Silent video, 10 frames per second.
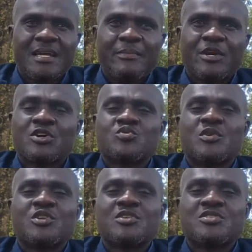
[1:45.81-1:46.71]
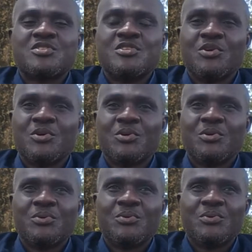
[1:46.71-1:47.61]
because we don't
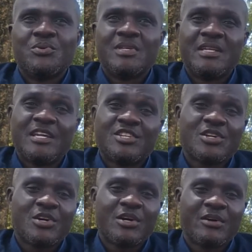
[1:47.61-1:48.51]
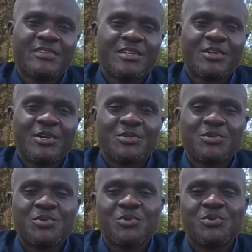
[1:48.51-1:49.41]
know the nature of the God
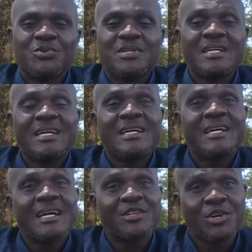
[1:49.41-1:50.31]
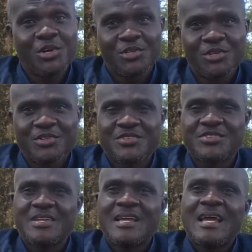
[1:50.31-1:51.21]
who had called us